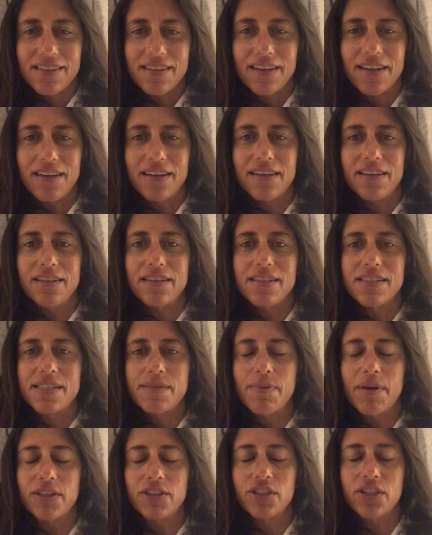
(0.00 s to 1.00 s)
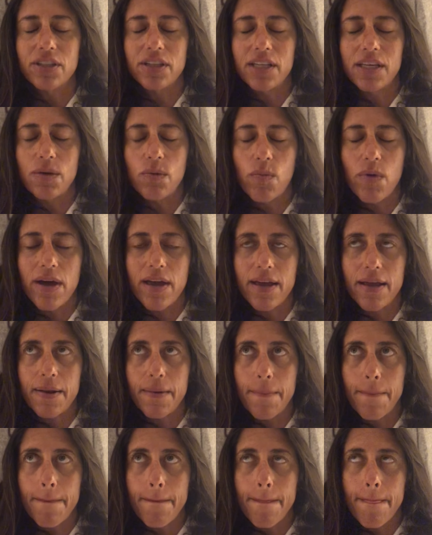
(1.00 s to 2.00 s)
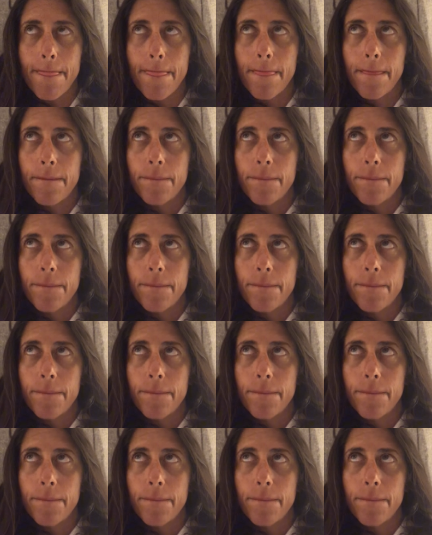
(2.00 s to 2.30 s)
and especially when